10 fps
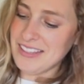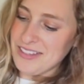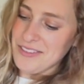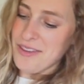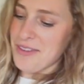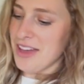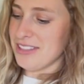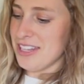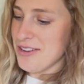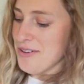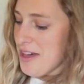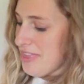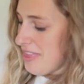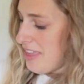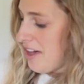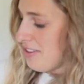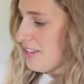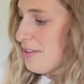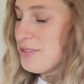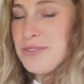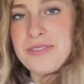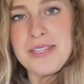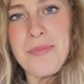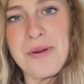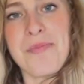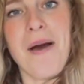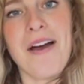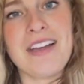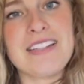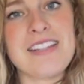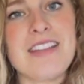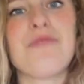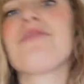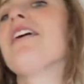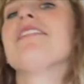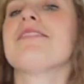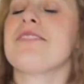So they've got two, and then they also have two zippered pockets in the front.